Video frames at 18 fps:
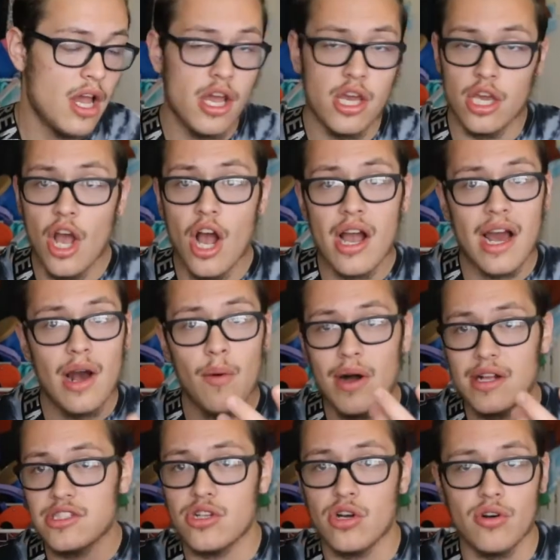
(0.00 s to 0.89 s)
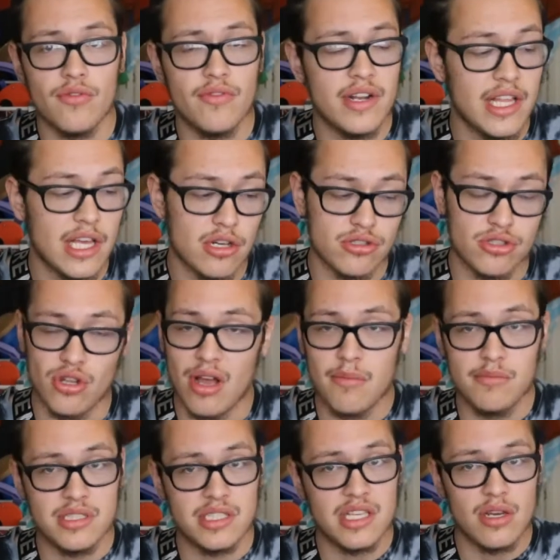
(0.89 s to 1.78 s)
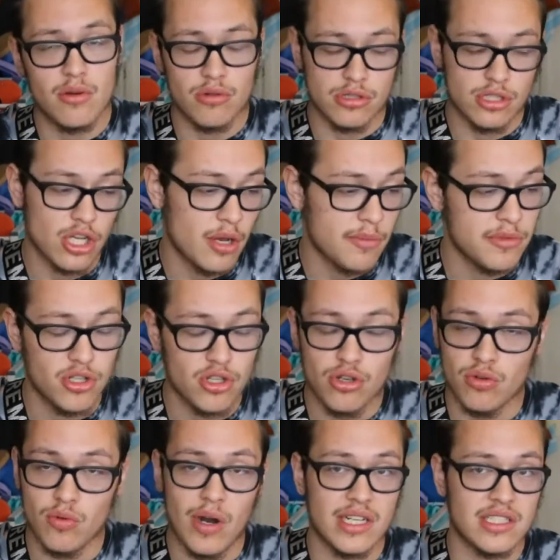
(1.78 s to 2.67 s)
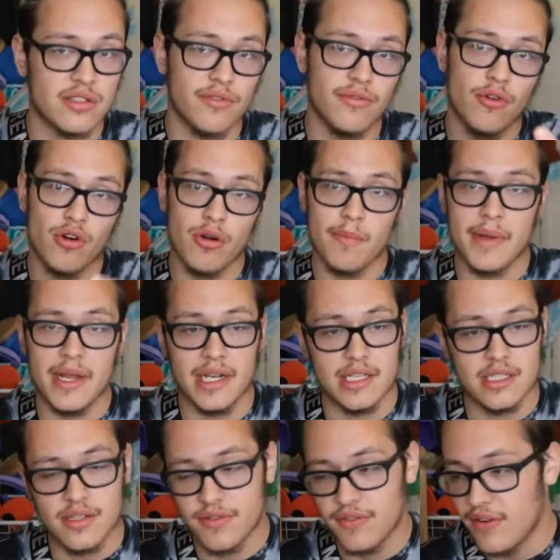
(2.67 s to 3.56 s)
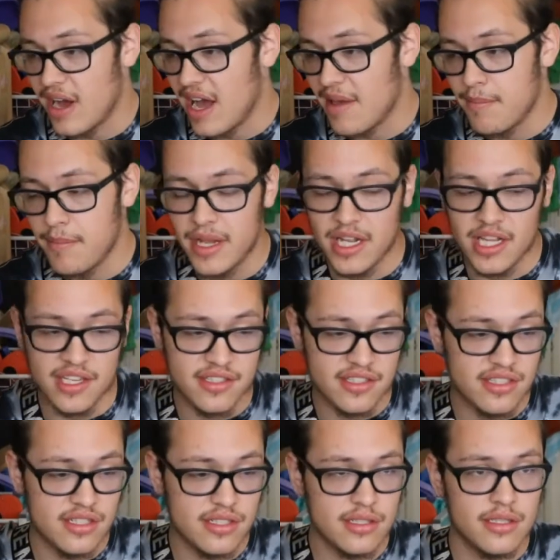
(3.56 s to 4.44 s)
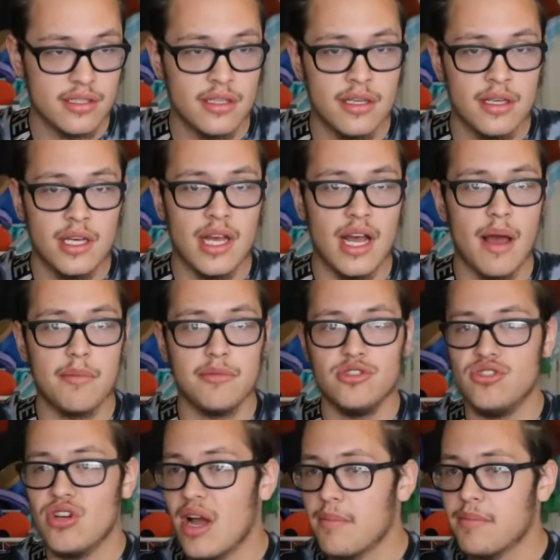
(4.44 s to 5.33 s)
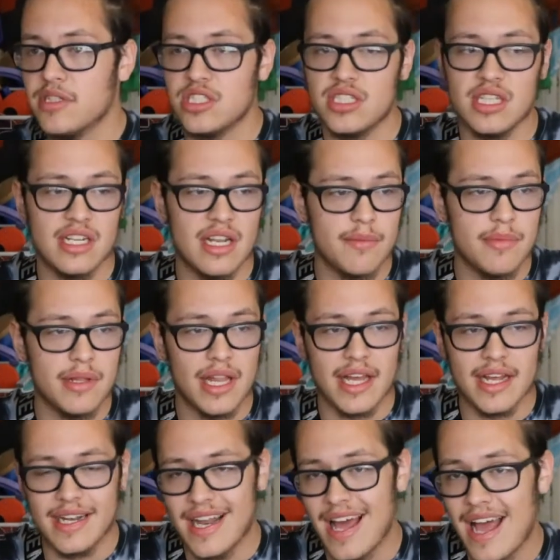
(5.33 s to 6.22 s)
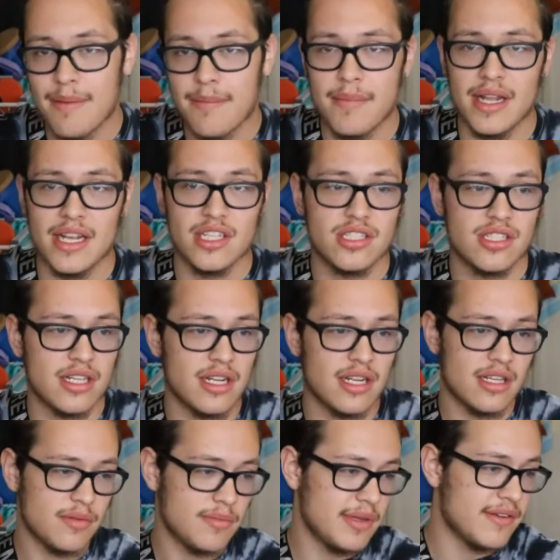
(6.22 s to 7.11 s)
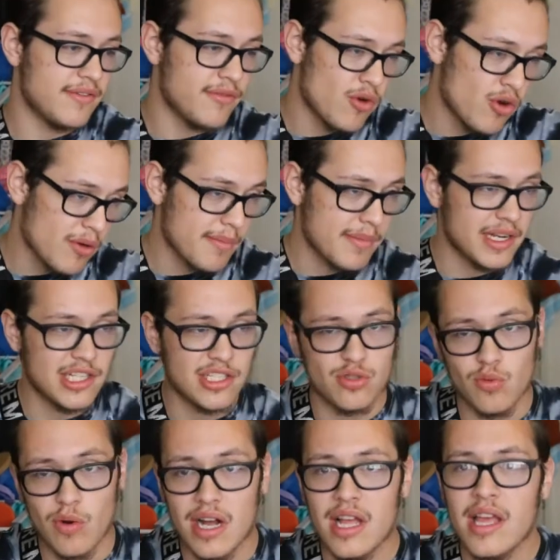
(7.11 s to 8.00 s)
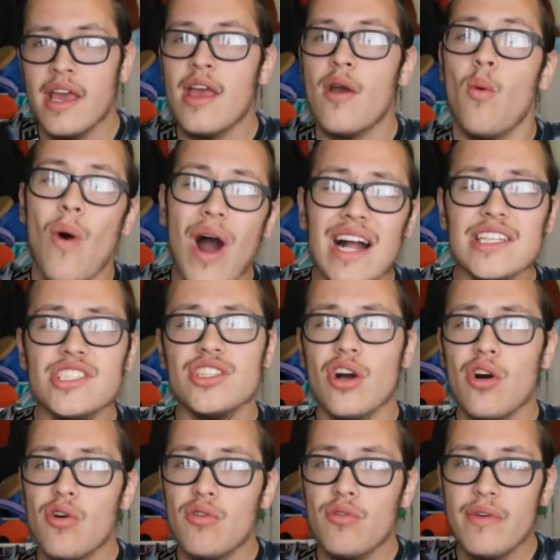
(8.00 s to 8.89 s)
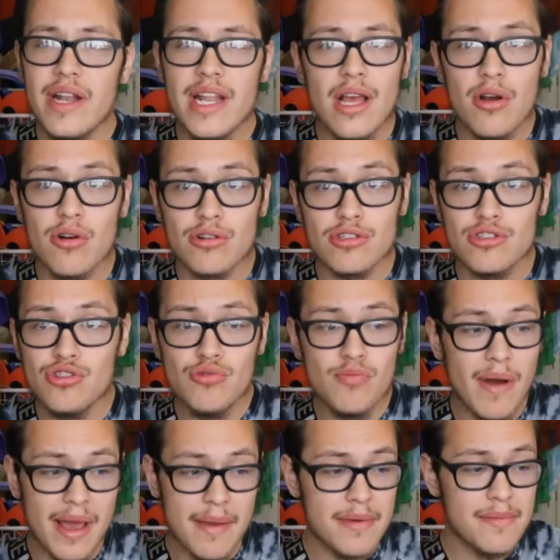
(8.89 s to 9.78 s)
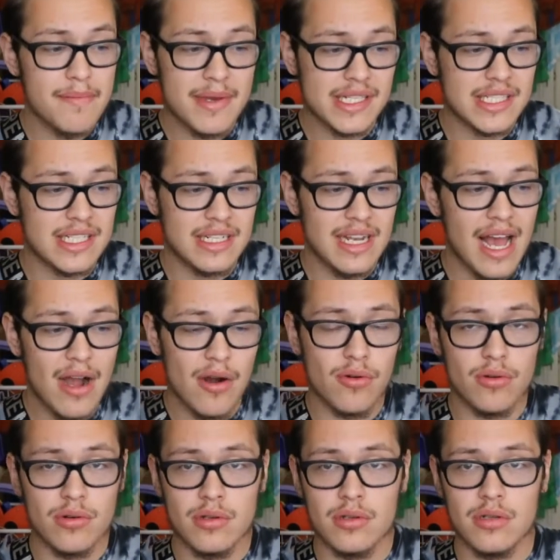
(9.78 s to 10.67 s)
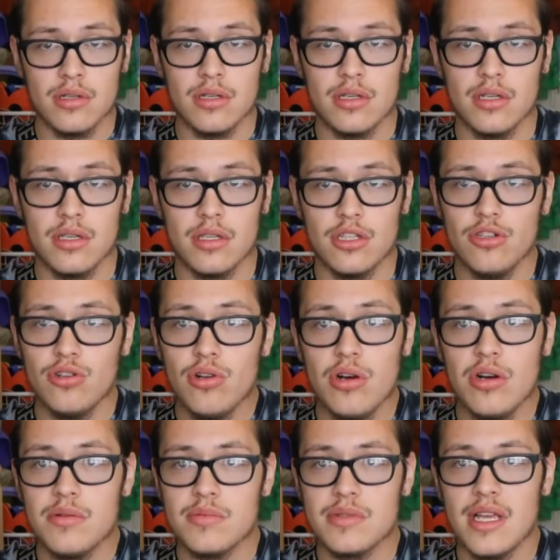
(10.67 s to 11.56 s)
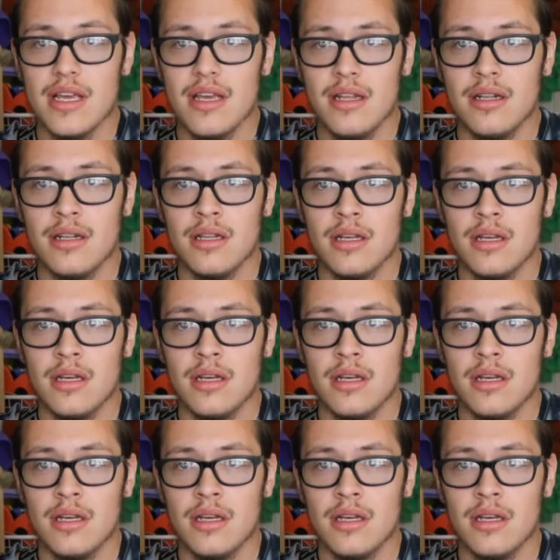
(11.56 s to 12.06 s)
Y'all gotta watch the whole videos, though. I'll be seeing what y'all be doing. Watching 4 minutes, 5 minutes. I'll be dropping shit that'd be like 9 minutes and then it'd be 4 minutes. Watch the whole video, because you might be missing out. You know what I'm saying?